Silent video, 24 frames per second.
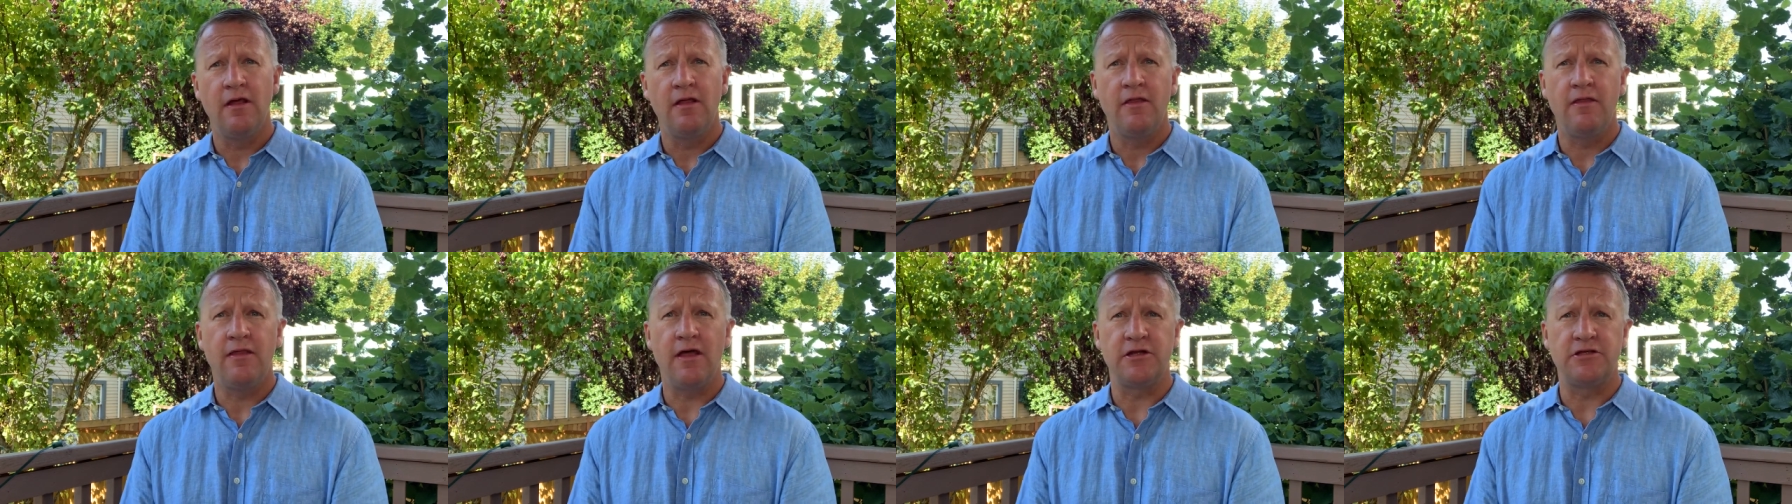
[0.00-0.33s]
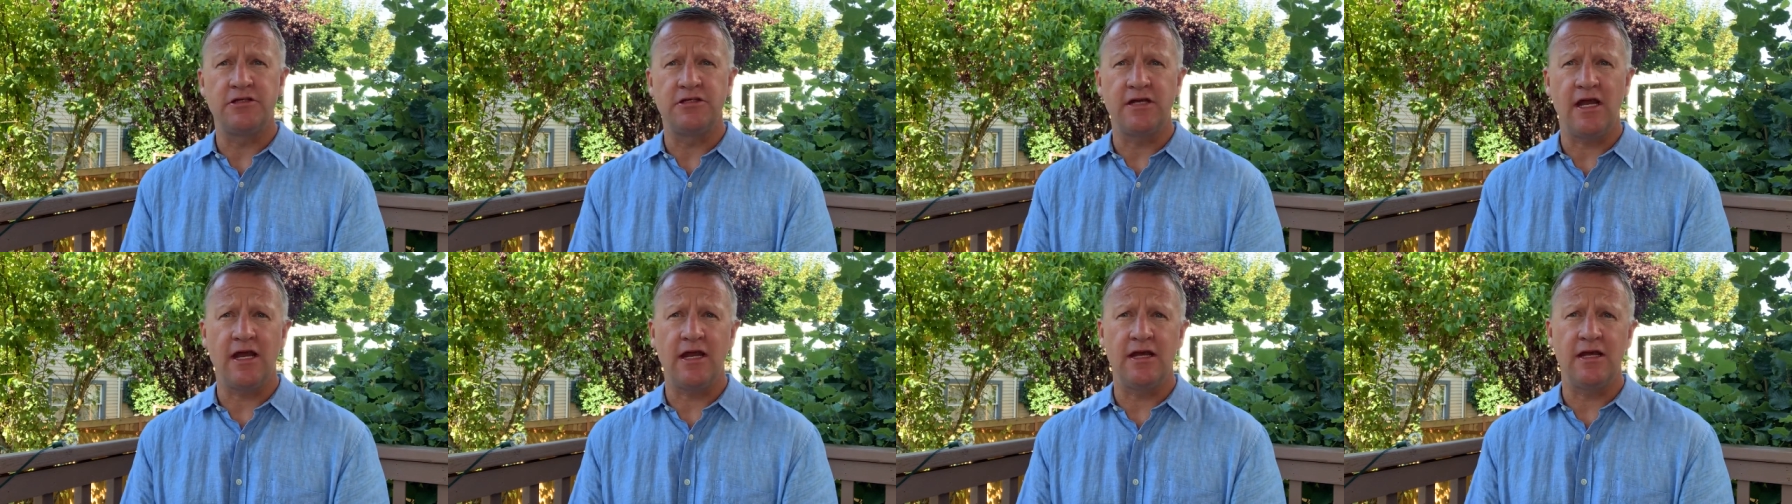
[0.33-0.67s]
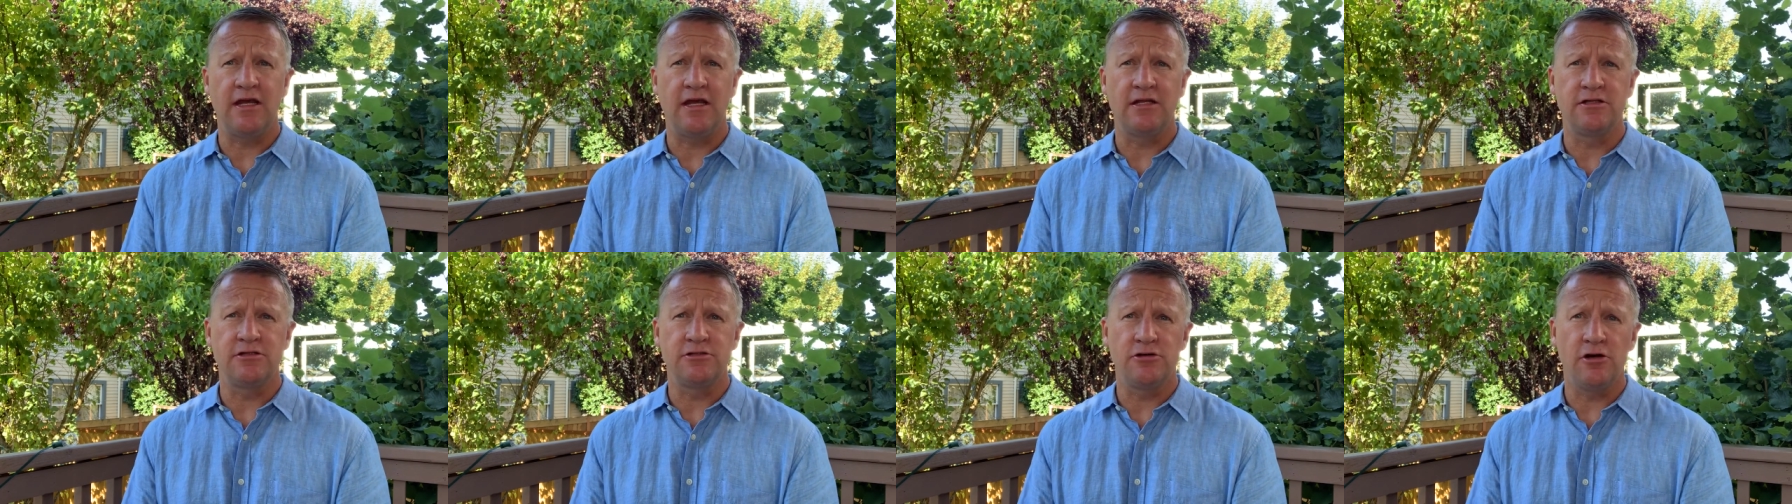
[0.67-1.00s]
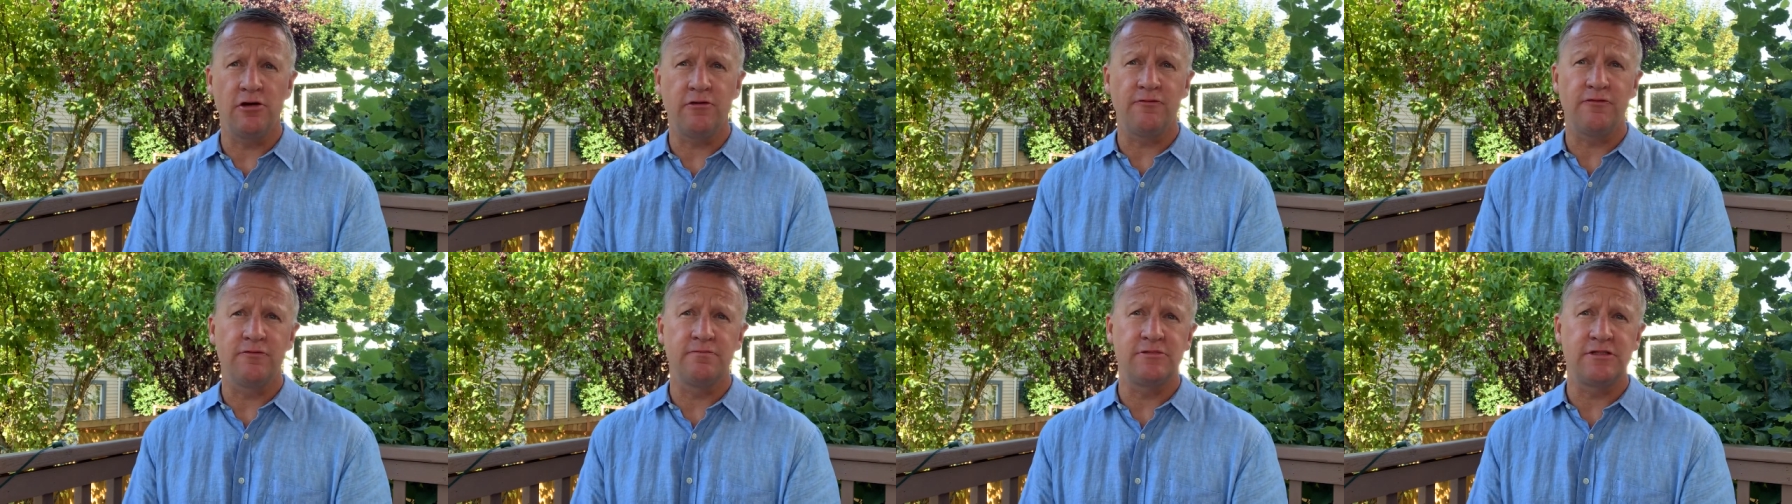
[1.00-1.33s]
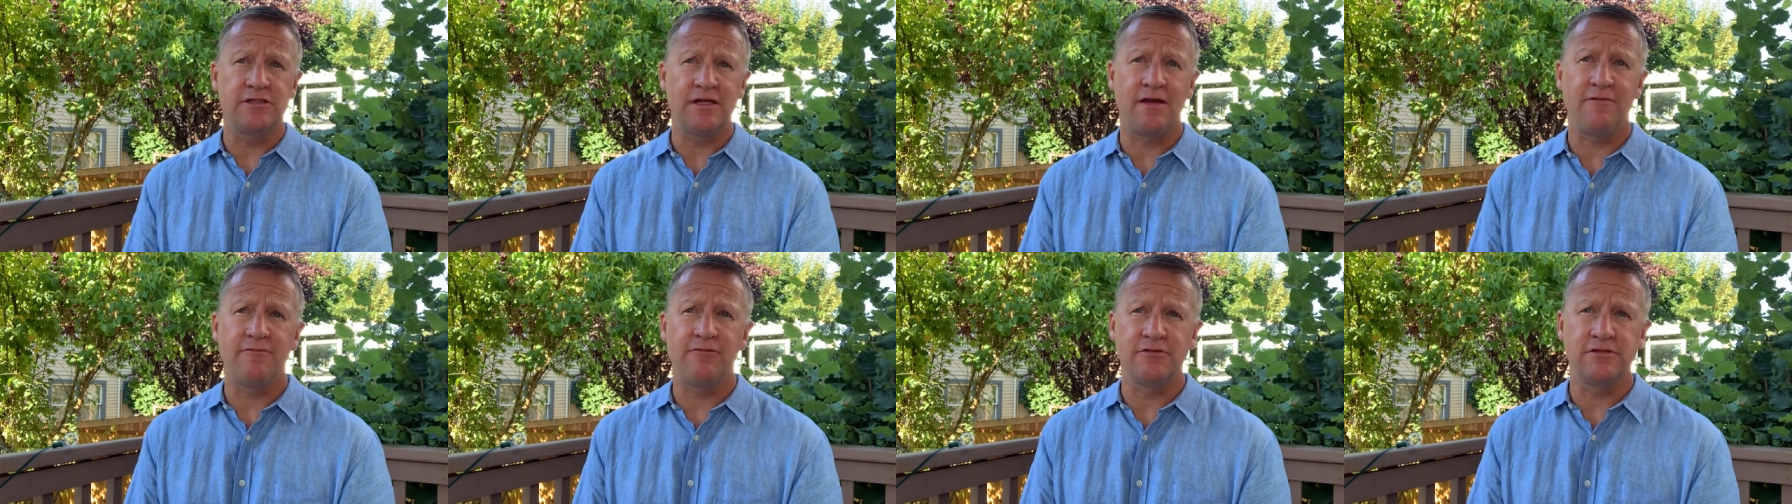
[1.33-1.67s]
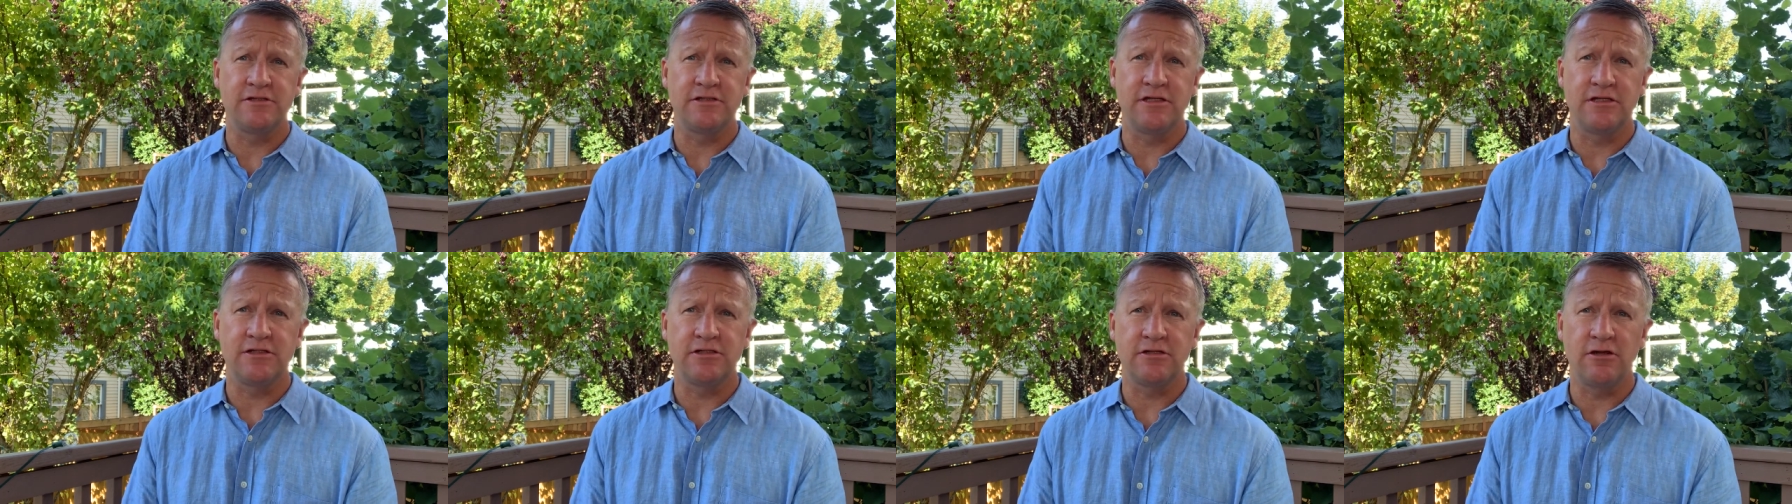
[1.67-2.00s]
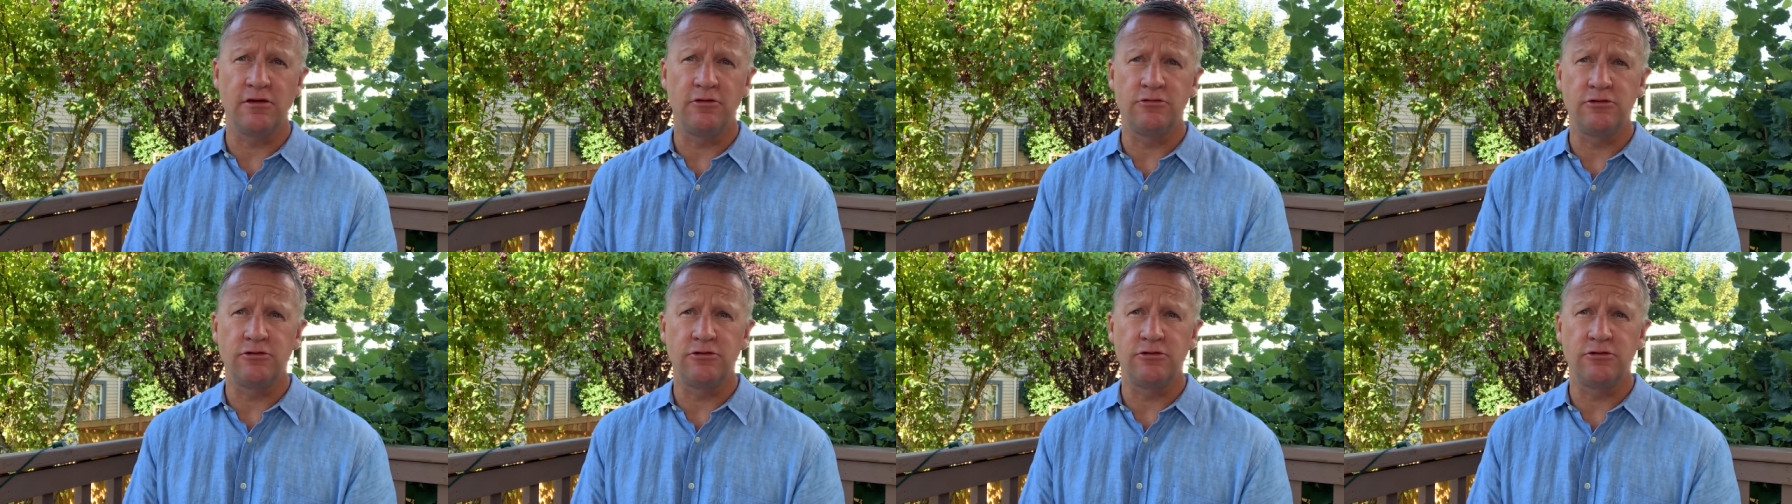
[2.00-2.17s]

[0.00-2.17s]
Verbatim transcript: that Shanahan took from San Francisco,